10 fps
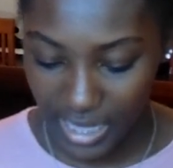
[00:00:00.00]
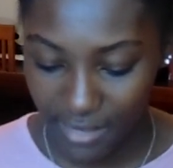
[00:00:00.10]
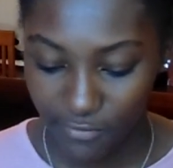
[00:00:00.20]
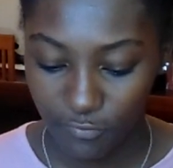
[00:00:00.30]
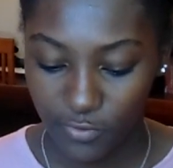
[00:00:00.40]
I
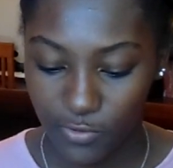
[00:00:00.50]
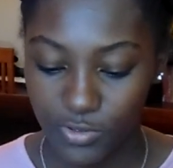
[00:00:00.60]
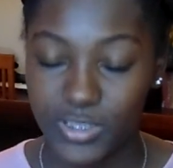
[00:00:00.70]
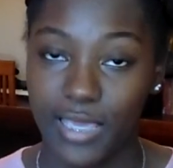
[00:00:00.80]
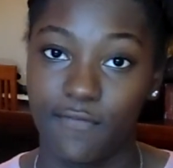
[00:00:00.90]
have a
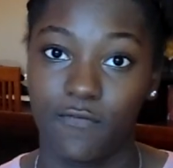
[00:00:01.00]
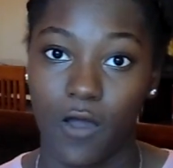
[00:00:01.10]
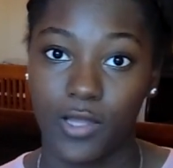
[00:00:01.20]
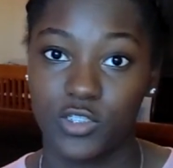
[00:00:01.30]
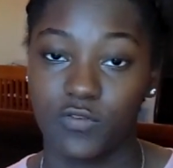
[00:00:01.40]
few saved
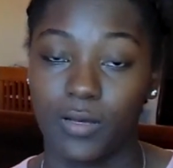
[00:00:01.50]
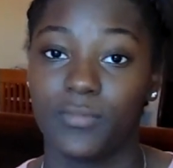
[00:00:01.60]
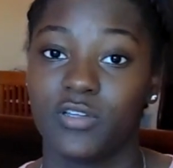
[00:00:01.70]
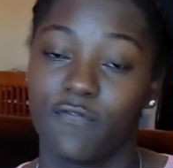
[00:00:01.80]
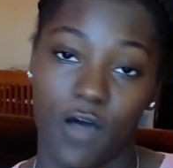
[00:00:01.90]
fonts
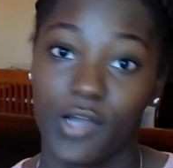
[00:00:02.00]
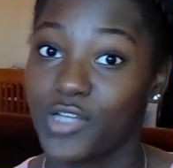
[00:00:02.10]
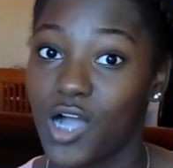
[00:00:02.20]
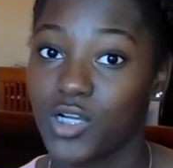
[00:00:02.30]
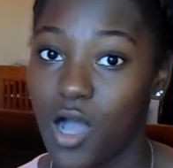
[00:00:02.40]
from
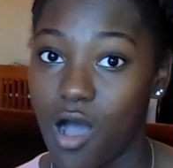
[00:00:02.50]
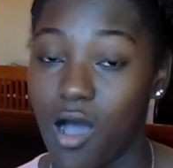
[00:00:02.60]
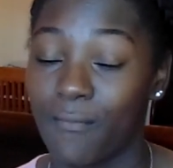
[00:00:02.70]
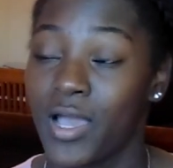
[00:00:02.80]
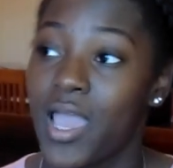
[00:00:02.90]

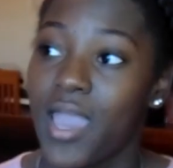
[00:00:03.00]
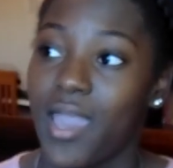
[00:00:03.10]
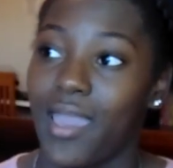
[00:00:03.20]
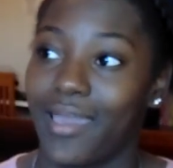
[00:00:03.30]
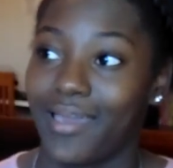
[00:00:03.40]
dafont.com,
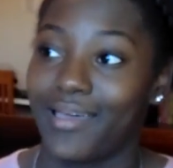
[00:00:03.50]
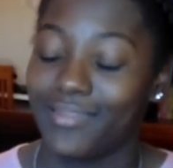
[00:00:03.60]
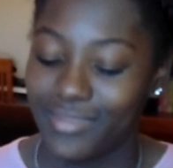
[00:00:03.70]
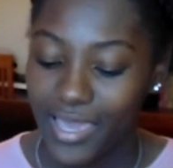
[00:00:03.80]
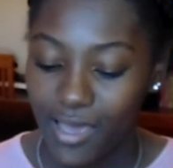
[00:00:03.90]

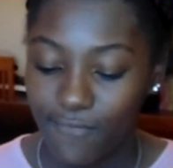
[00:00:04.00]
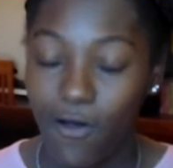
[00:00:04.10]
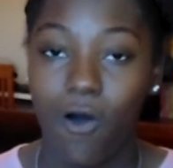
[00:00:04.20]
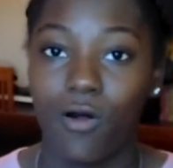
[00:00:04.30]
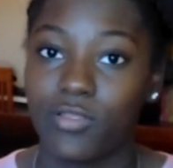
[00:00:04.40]
and they
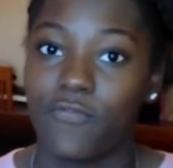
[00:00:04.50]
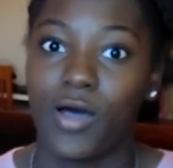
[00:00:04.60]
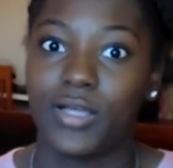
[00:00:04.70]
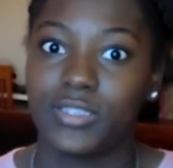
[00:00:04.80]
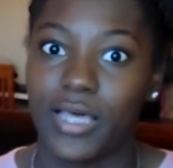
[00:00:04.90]
have all the
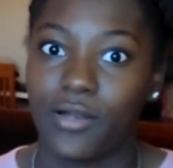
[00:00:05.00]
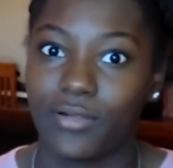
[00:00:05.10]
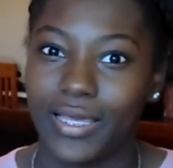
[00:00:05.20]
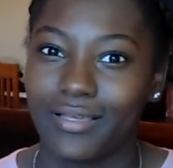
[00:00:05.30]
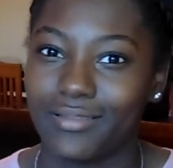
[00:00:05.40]
fonts that
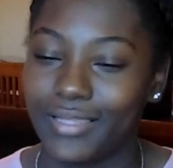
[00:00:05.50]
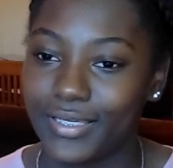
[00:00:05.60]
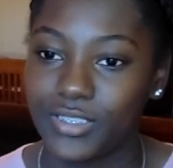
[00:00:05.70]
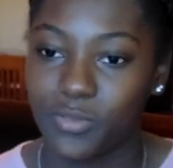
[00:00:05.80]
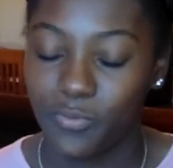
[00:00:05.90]
are like
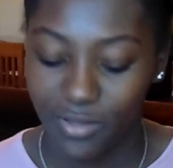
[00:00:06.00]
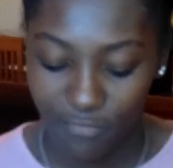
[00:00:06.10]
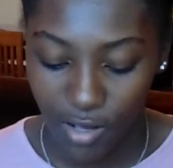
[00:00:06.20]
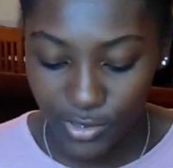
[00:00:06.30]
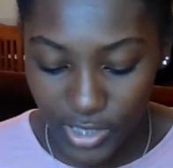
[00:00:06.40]
linked with
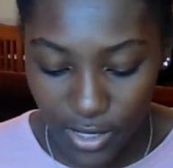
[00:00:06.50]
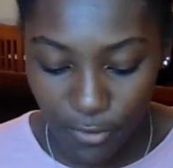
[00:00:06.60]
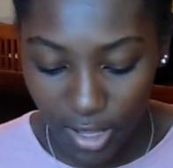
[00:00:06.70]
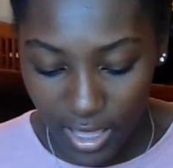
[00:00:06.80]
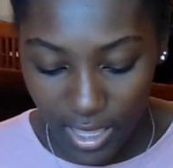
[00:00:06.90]

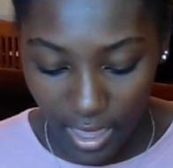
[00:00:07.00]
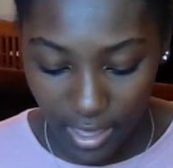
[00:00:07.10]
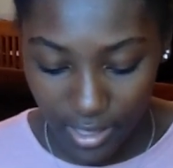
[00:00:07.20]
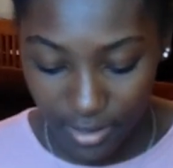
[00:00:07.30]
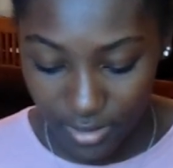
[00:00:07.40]
Fonto,
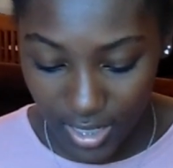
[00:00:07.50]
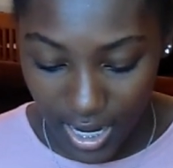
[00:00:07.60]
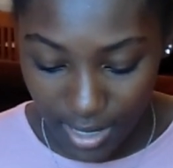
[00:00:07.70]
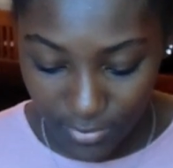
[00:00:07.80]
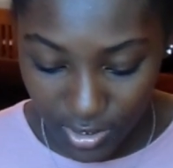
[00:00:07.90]
and
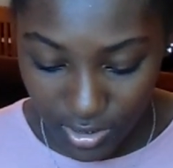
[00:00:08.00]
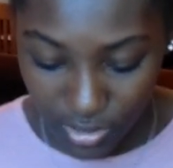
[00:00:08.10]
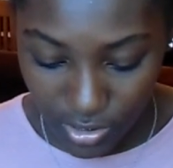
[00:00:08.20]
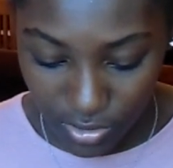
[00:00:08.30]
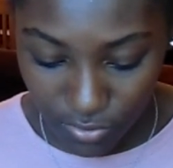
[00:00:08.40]
I'm gonna
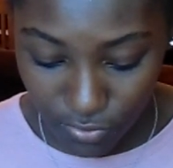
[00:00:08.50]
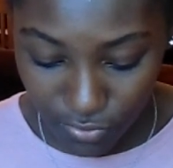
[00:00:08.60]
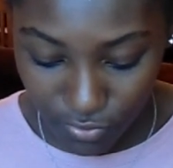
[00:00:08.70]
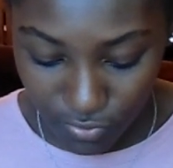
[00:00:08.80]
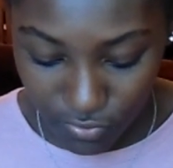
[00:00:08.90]

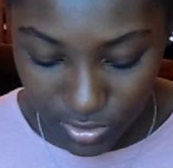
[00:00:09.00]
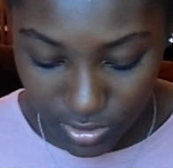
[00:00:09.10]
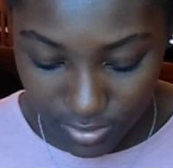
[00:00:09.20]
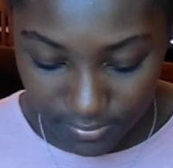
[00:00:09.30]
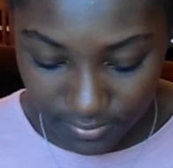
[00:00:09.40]

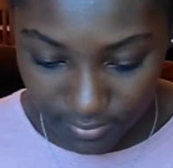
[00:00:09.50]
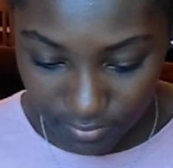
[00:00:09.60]
use,